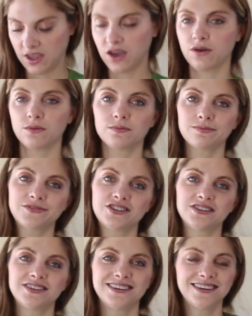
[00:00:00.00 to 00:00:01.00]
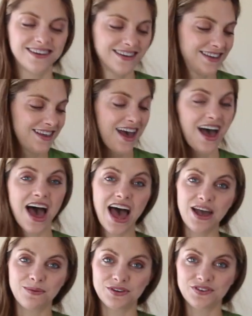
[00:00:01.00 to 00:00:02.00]
Oh,
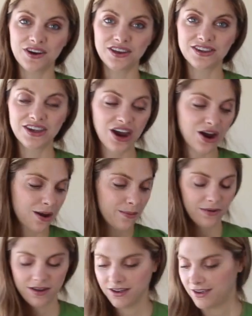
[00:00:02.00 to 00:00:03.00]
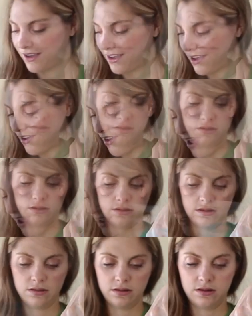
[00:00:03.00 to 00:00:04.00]
I almost forgot the carob. Okay.
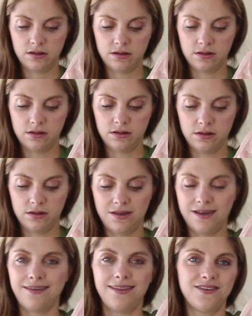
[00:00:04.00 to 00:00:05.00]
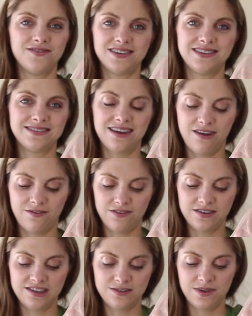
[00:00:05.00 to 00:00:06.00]
I love this stuff.
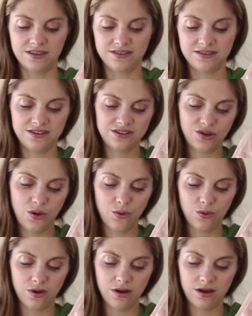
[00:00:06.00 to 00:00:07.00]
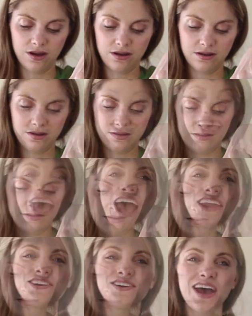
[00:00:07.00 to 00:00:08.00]
It smells so good.
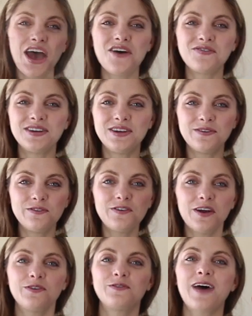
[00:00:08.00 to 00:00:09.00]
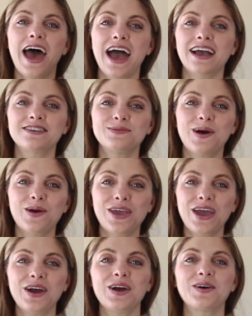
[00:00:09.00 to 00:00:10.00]
I don't have any fun facts about
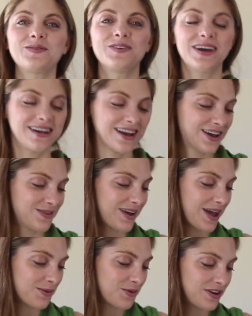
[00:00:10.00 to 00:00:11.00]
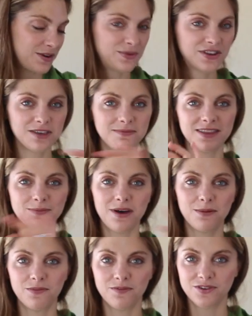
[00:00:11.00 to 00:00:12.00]
carob right now, but I'm going to put them at the
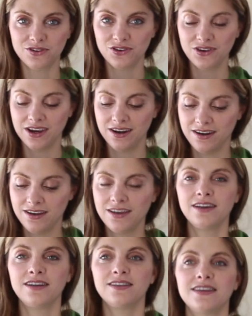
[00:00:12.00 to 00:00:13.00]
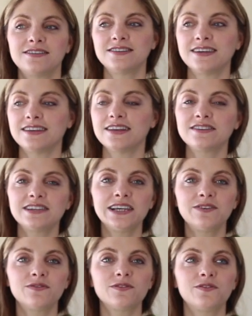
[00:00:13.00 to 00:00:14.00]
bottom of the screen. Let's see, let's
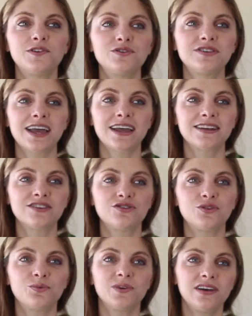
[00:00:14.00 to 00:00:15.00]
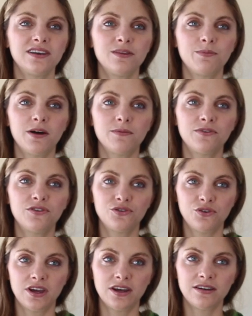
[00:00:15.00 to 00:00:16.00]
leave a few seconds to read the bottom of the
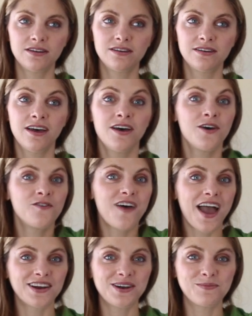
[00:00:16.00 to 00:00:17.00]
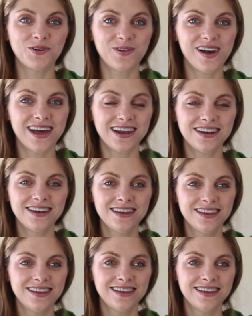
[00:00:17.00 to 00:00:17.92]
screen. Fact number 1.